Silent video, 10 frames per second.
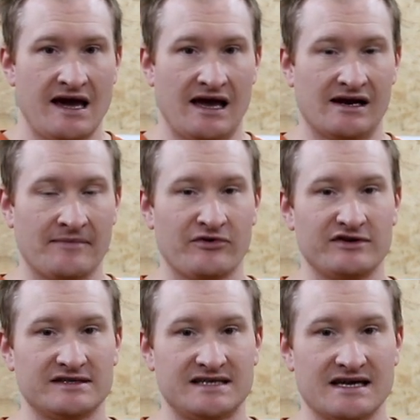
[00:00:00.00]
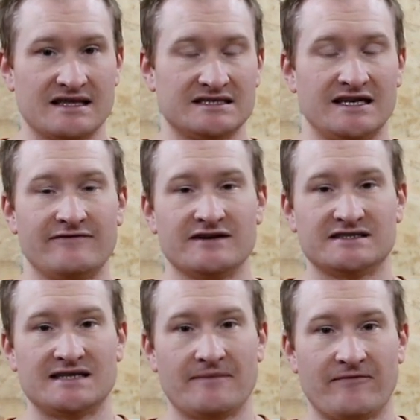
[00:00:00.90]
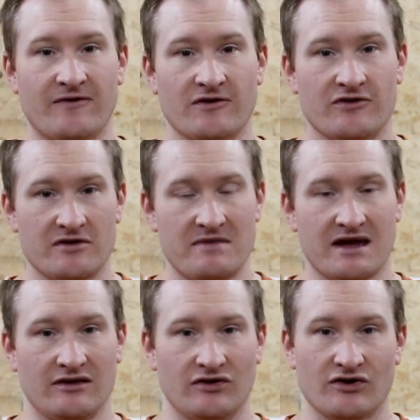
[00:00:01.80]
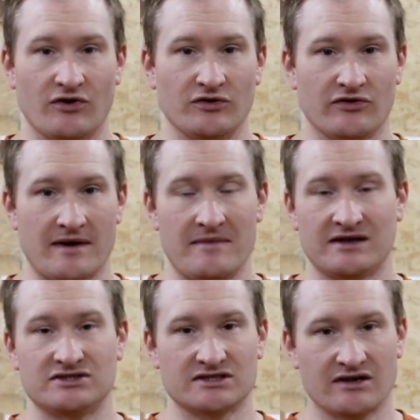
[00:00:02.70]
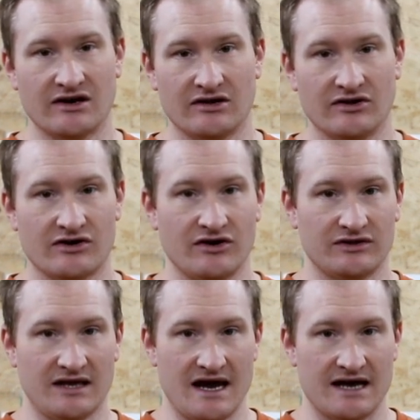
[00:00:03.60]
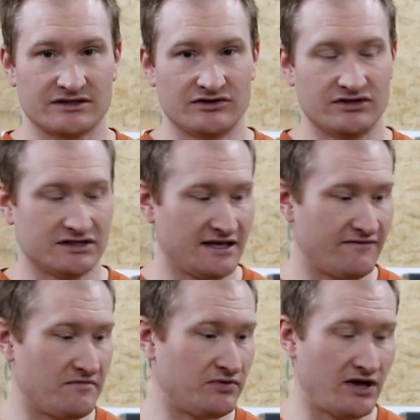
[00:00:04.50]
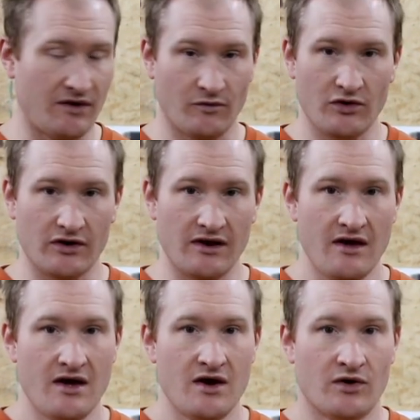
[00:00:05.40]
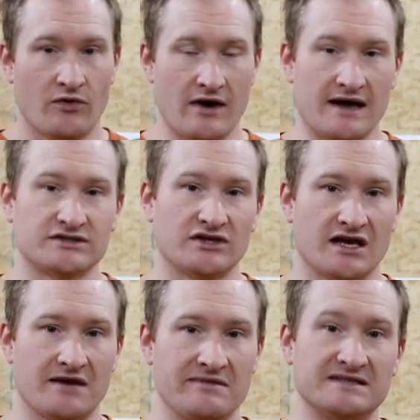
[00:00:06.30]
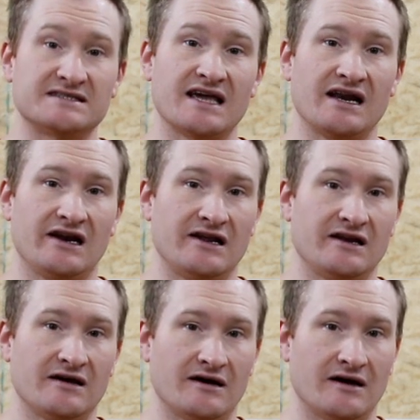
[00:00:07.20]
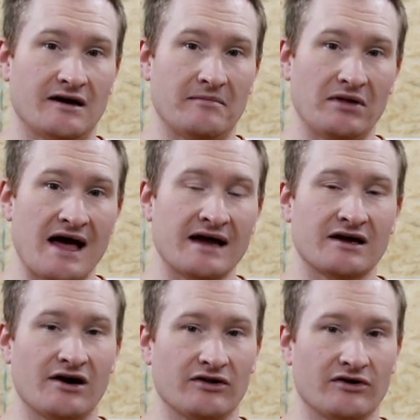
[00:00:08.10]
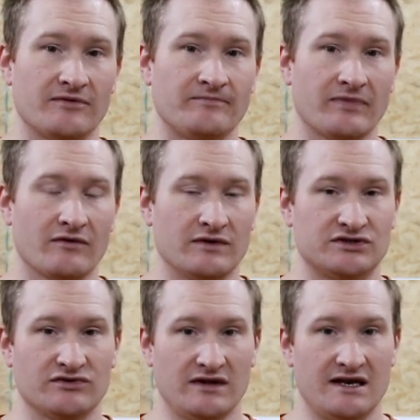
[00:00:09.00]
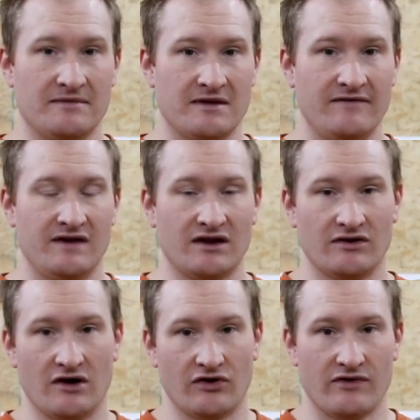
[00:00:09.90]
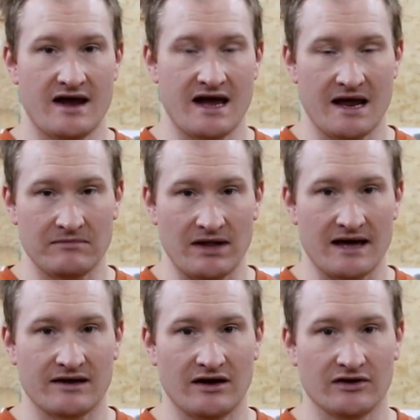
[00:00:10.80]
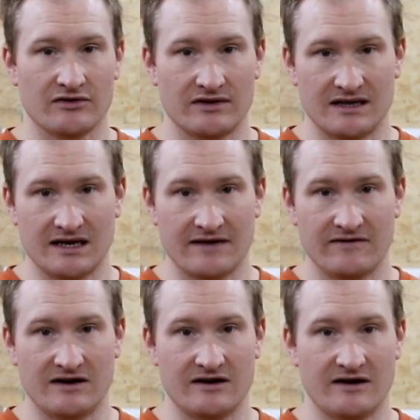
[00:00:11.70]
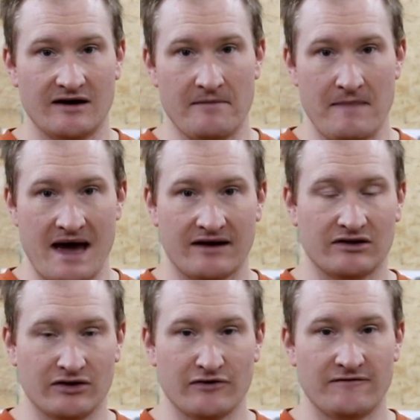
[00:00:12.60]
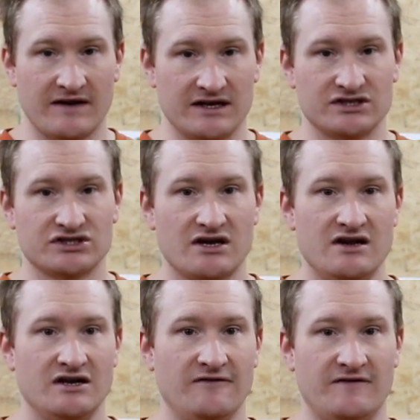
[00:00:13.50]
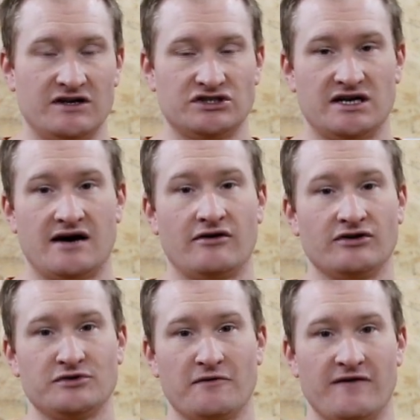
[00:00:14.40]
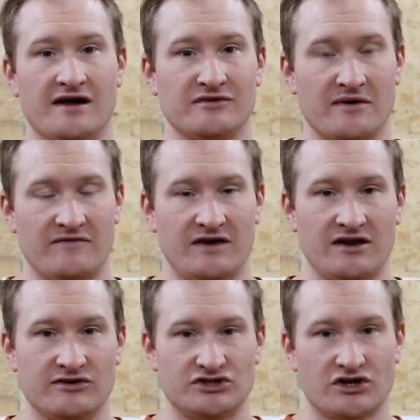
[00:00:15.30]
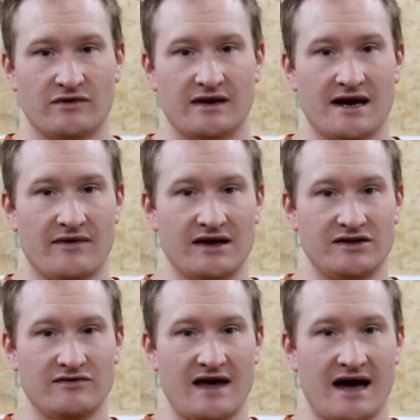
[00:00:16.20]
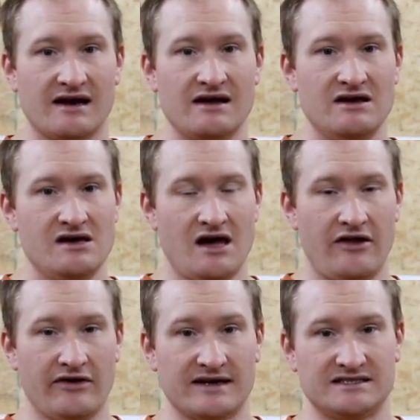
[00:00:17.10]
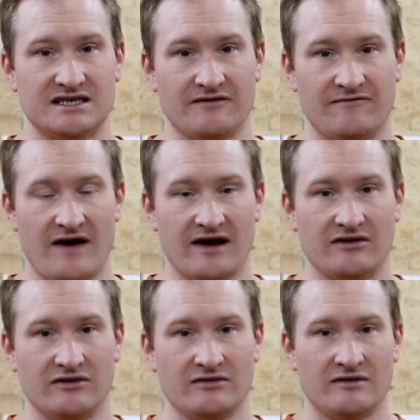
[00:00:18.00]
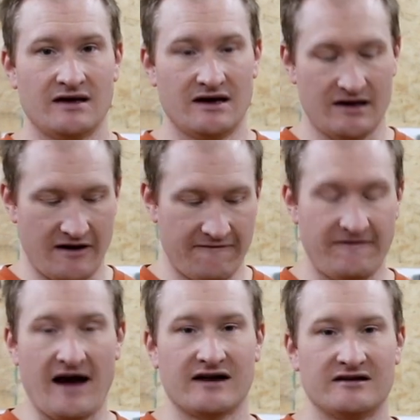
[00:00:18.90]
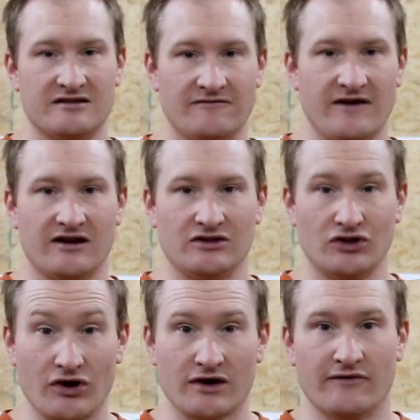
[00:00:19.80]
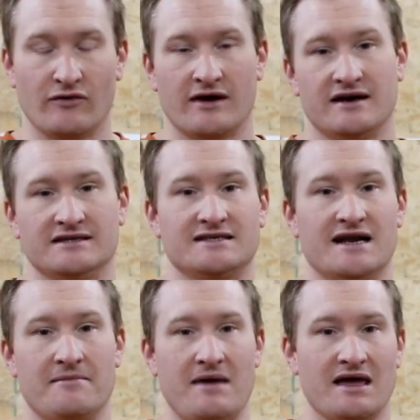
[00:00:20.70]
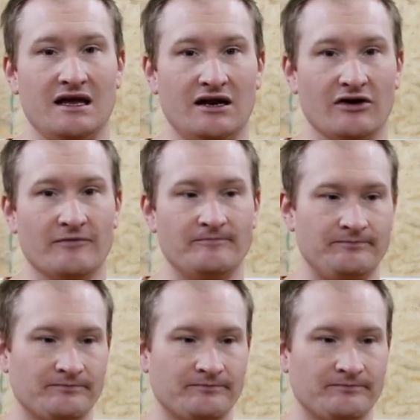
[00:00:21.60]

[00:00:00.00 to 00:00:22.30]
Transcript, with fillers: And I'm going to take this even a step further to make it look older. I'm not just going to clear coat the ash or just leave it plain wood. We're actually going to be staining it uh, a black color, which will end up giving it a gray and black color, and then giving it a, a matte clear finish to finish it out. And I'll do a follow-up video showing how I do that. And you get to see the final uh, effect, the final look of what it is that I'm making here.